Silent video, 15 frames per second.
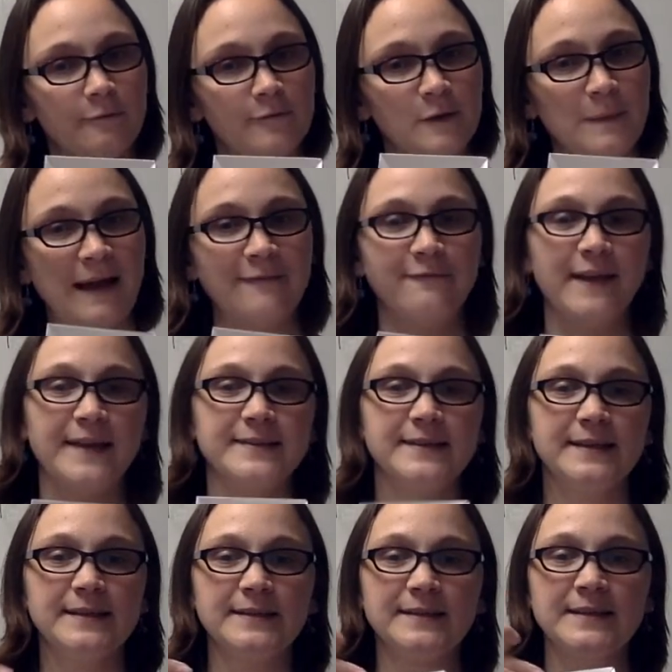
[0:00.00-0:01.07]
For my
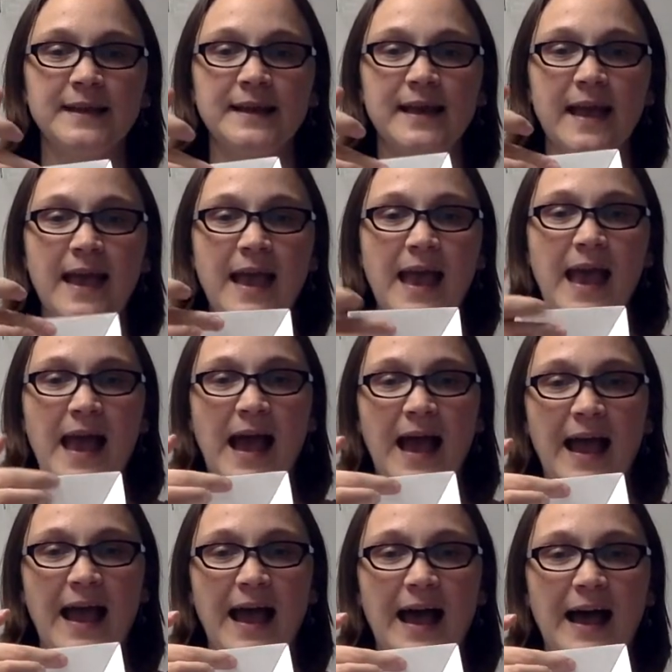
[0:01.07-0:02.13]
faces,
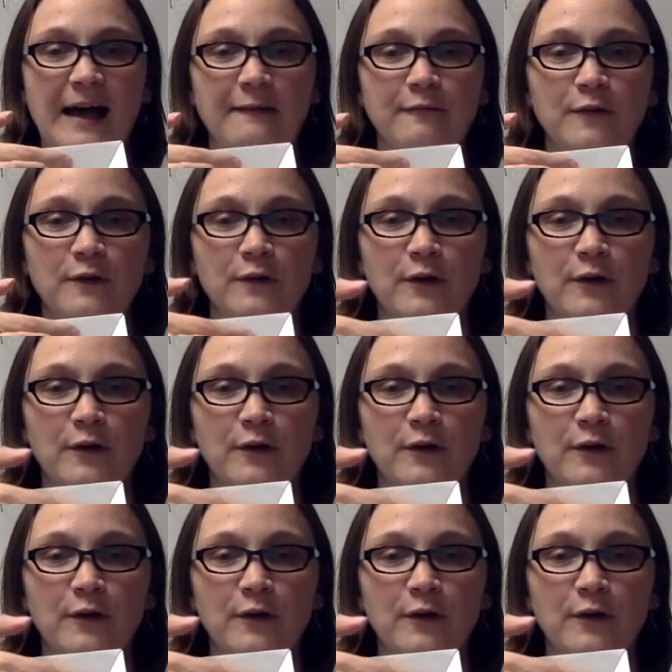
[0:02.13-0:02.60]
I have